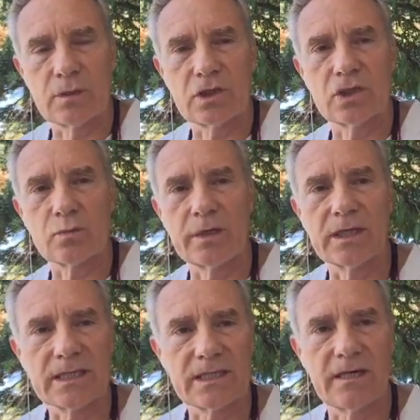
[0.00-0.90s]
which is
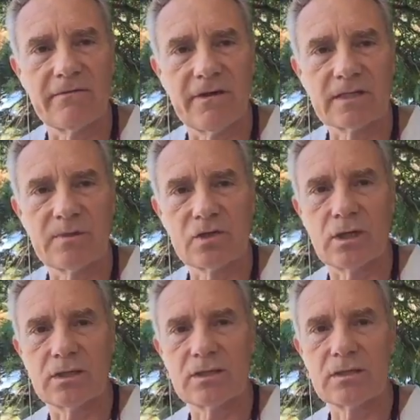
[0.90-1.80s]
real estate investment
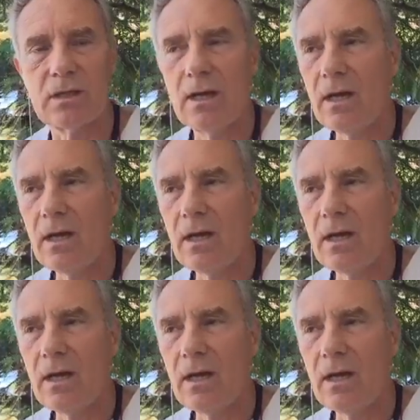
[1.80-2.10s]
trusts.